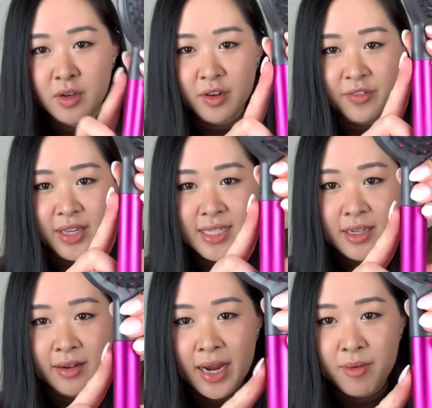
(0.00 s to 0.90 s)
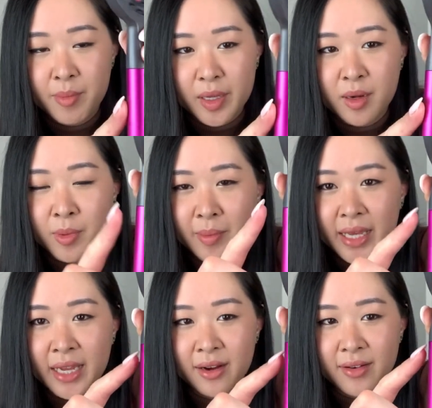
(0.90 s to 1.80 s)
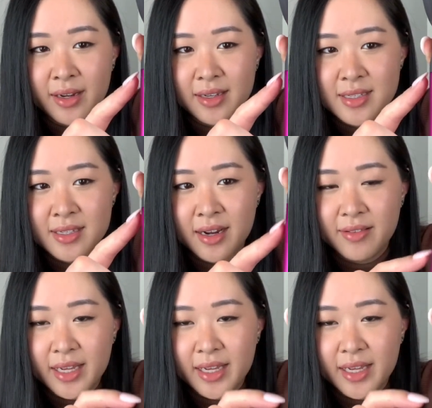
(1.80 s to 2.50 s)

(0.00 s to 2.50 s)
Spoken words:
I don't know if you can see on camera, but you can probably hear it. It's kind of